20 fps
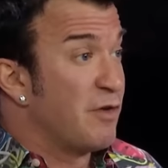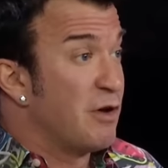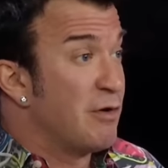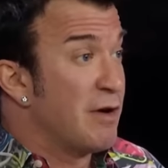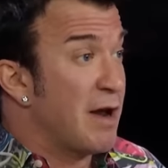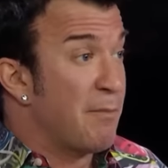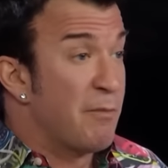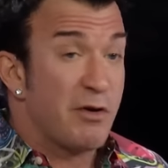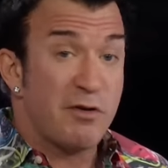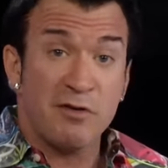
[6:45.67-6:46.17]
view
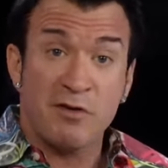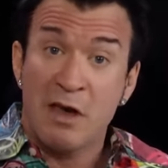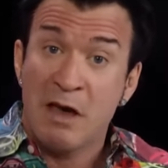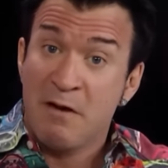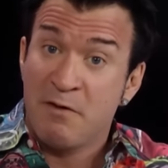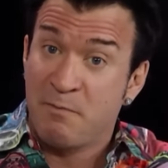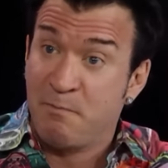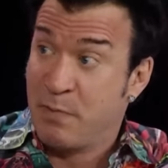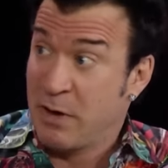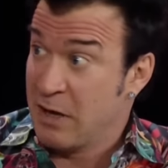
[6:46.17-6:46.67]
numbers,
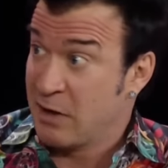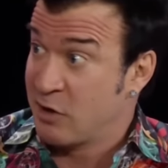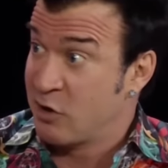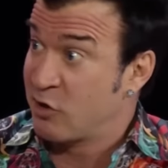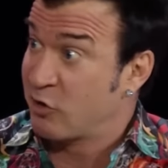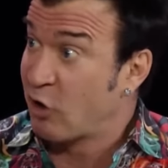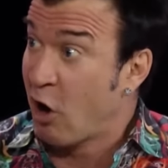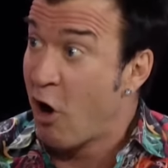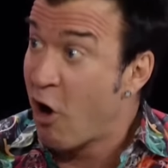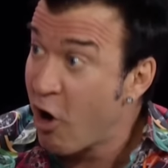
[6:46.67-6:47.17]
big
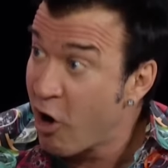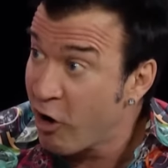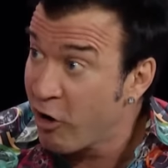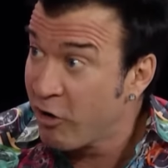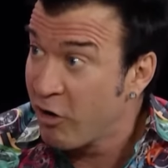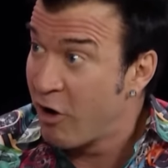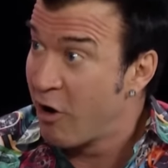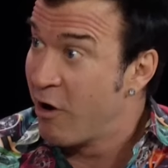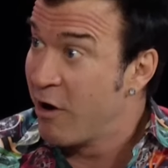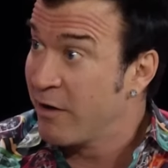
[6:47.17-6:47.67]

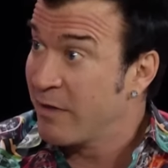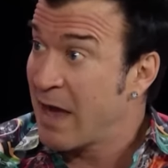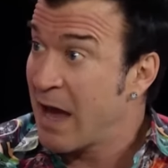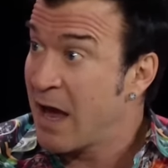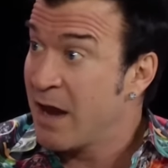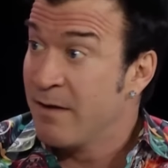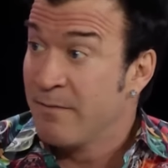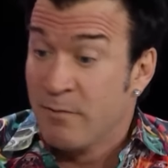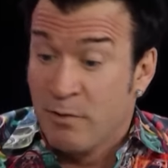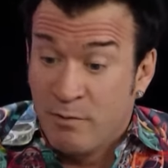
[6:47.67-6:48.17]
star, all
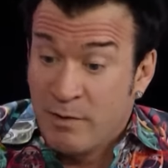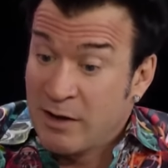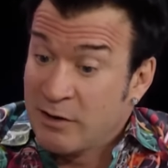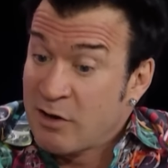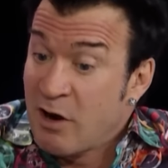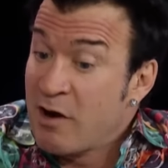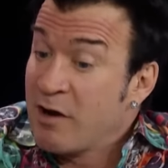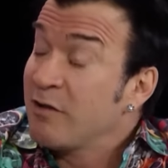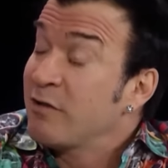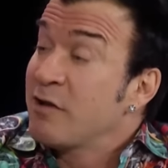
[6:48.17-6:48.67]
that. Well,
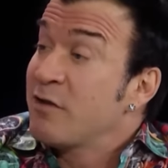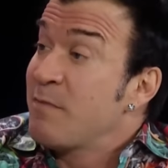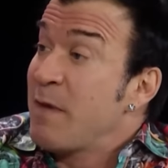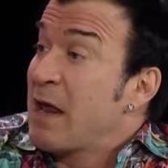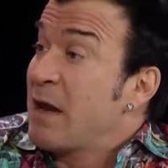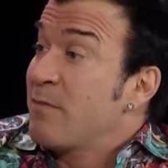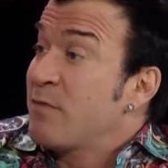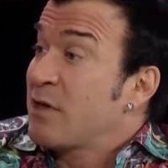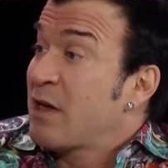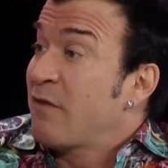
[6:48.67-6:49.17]
Donald has
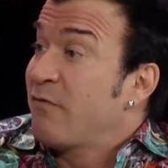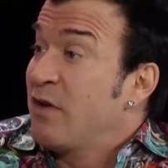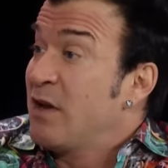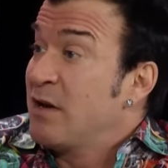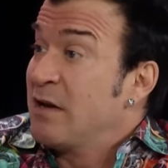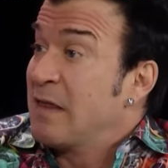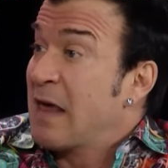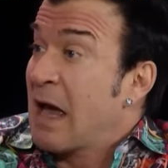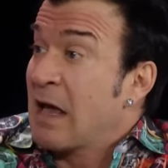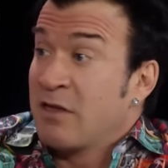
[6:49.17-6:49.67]
made himself
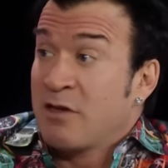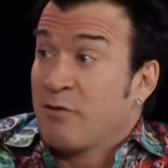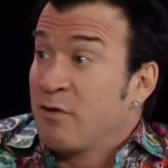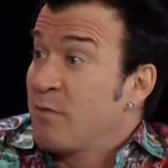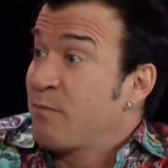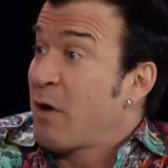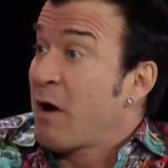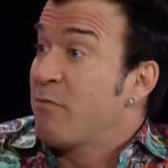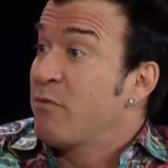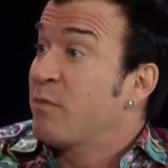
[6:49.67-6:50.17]
into that, so
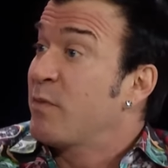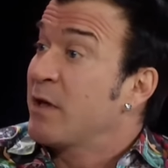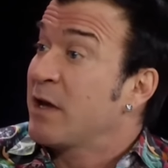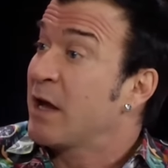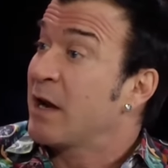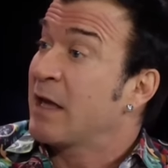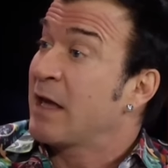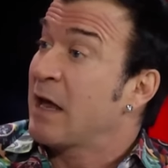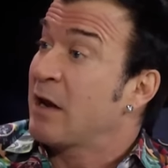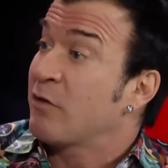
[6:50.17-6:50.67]
he's probably
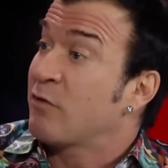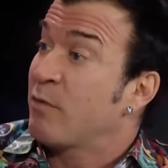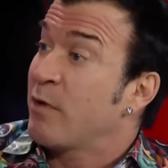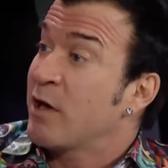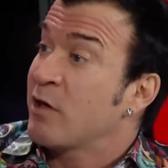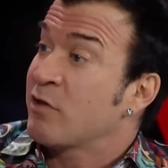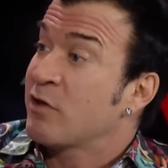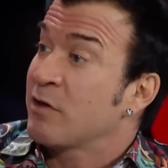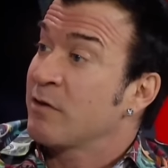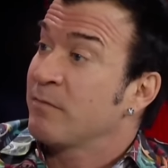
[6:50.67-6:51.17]
going to get his
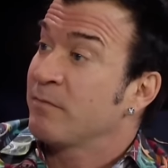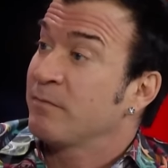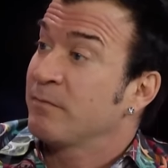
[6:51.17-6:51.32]
wish.